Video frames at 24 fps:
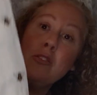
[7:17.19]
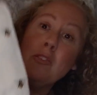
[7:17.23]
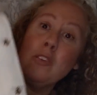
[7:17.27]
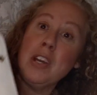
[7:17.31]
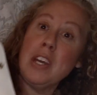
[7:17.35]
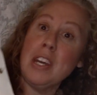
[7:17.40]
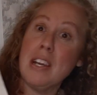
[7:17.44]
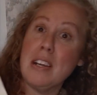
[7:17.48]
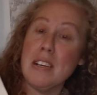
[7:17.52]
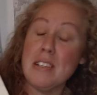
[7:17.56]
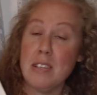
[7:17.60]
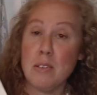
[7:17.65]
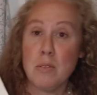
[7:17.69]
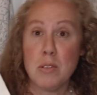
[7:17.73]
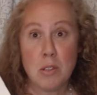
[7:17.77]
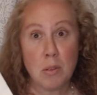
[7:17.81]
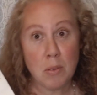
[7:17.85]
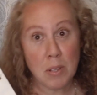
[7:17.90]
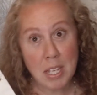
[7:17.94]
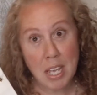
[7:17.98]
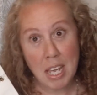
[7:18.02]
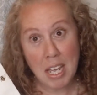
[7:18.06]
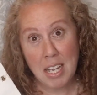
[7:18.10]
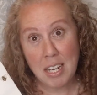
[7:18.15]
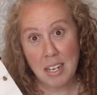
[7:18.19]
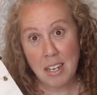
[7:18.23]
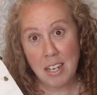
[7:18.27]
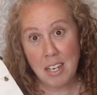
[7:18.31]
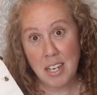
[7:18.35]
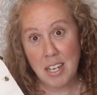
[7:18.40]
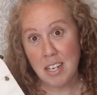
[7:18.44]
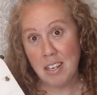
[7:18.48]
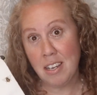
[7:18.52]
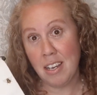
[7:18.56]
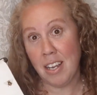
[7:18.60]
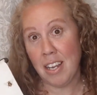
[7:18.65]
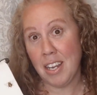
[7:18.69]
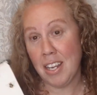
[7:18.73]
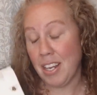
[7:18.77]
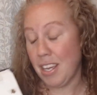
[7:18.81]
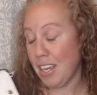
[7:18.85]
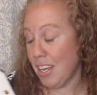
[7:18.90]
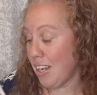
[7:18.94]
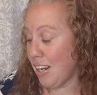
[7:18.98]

for free because it was only $8.99,